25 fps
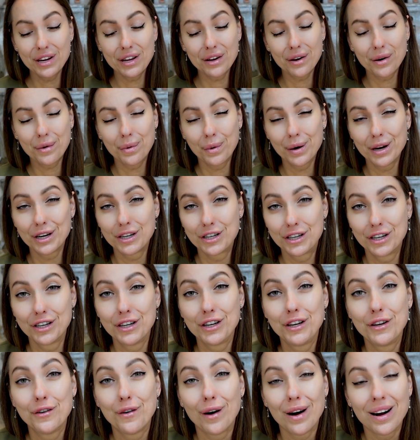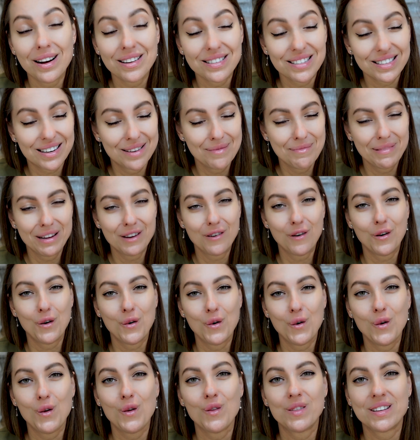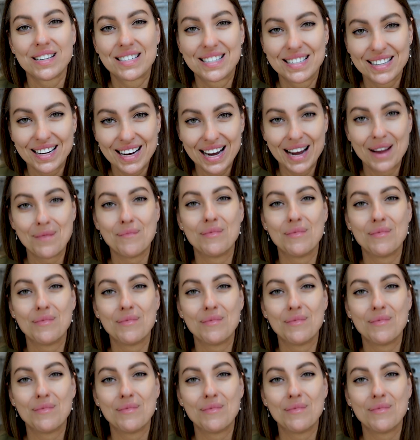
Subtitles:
your question, you asking me all the time,